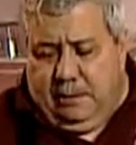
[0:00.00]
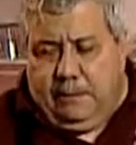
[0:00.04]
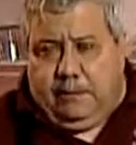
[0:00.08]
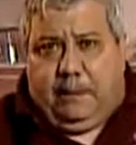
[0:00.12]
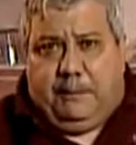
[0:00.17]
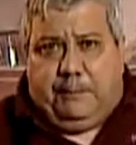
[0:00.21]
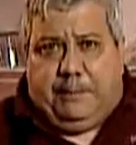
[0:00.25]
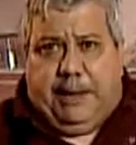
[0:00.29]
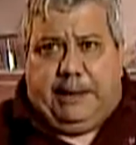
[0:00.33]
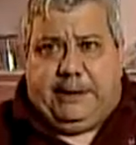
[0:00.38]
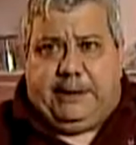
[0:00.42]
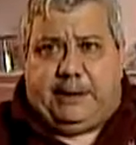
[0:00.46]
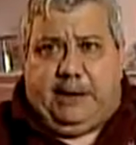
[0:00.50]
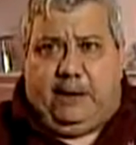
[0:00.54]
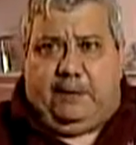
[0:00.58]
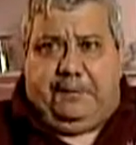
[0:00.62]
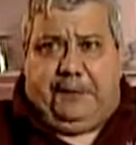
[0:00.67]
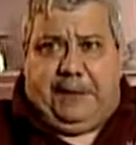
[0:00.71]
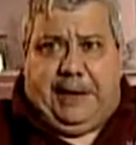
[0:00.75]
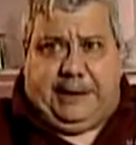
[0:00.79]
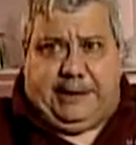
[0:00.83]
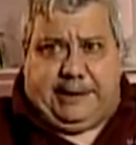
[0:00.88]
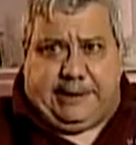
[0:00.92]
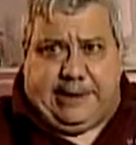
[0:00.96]
The
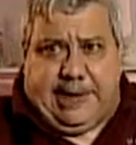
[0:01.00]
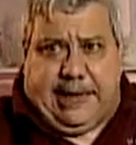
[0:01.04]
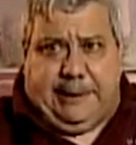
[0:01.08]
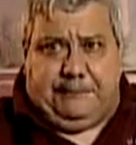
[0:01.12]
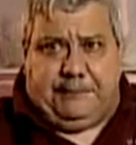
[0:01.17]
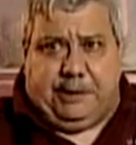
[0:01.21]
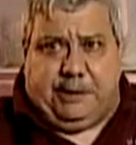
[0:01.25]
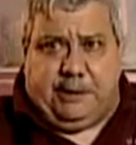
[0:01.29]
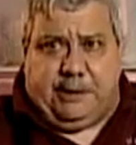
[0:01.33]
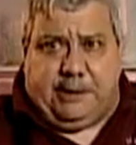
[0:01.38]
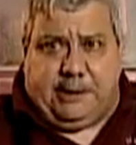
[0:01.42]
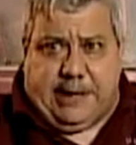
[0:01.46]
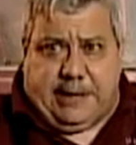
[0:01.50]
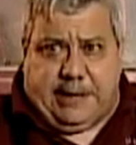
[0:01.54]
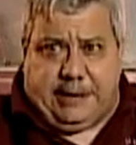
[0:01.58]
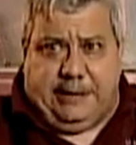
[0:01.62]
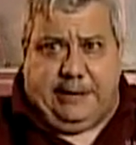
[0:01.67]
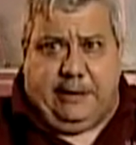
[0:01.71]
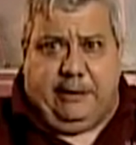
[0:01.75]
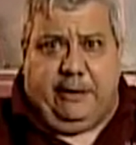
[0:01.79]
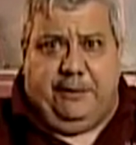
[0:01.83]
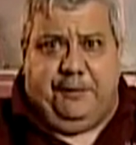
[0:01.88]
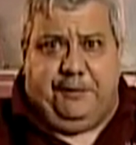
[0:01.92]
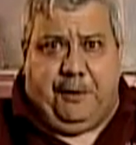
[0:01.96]
bisulfite stops the
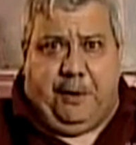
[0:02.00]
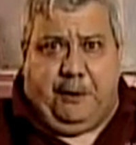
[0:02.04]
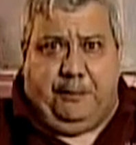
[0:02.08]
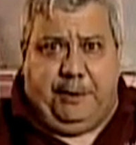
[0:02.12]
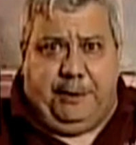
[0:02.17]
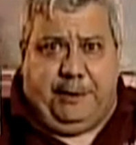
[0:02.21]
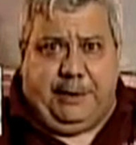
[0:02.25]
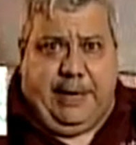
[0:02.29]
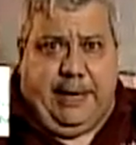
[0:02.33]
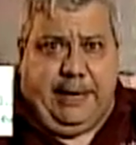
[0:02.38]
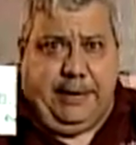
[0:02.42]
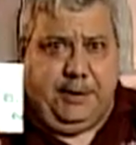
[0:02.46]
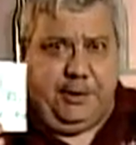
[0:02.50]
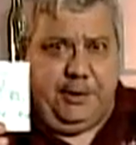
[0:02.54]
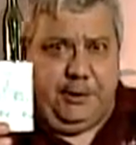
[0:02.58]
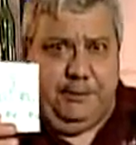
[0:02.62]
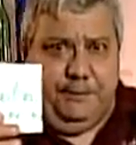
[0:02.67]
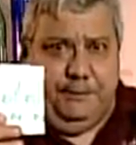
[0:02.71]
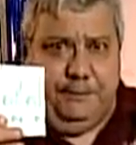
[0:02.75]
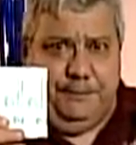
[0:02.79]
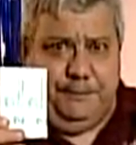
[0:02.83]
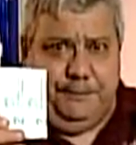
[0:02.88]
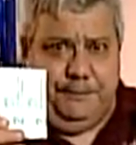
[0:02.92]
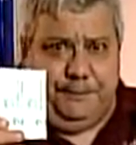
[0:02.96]
secondary fermentation.